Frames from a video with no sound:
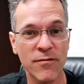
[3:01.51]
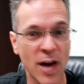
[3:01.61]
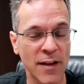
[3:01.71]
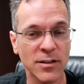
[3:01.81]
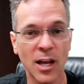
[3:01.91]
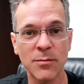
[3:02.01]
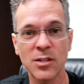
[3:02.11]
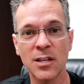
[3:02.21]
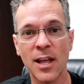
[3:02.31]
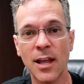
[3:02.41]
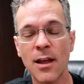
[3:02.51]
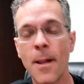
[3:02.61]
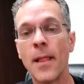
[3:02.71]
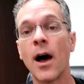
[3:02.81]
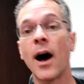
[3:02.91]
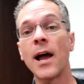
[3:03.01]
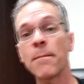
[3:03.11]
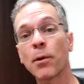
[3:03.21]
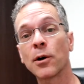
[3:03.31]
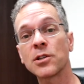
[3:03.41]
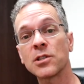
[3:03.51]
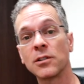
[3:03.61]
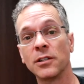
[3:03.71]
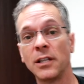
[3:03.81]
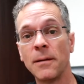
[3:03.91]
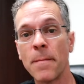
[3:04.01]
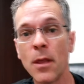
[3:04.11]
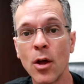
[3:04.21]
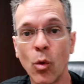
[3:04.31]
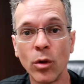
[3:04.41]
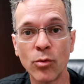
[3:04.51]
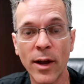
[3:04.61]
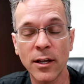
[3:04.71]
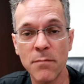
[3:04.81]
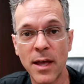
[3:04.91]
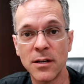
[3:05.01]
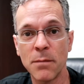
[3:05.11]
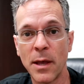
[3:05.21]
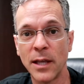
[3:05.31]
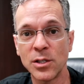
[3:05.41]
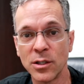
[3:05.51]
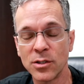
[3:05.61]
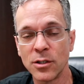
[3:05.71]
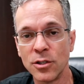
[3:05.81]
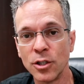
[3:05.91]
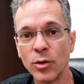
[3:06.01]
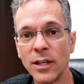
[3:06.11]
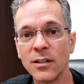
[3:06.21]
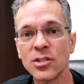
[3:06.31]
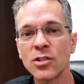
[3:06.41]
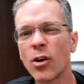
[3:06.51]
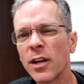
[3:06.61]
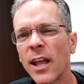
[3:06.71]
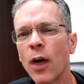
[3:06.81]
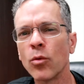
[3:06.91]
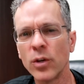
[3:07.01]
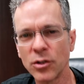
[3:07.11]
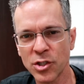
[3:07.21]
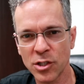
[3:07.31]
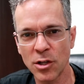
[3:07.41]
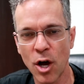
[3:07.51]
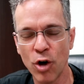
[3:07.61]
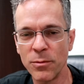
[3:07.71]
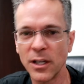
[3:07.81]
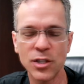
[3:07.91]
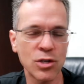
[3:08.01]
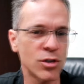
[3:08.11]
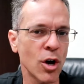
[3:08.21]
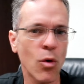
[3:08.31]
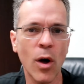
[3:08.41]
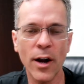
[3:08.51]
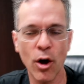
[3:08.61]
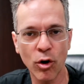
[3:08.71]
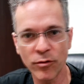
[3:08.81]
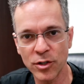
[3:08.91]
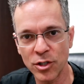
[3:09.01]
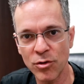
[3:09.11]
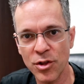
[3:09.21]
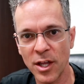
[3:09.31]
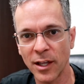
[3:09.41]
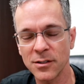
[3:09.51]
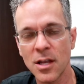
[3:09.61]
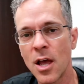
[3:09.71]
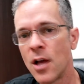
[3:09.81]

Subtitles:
5 times a day. I personally will recommend to patients to do it starting out real slow because you don't want to overdo things.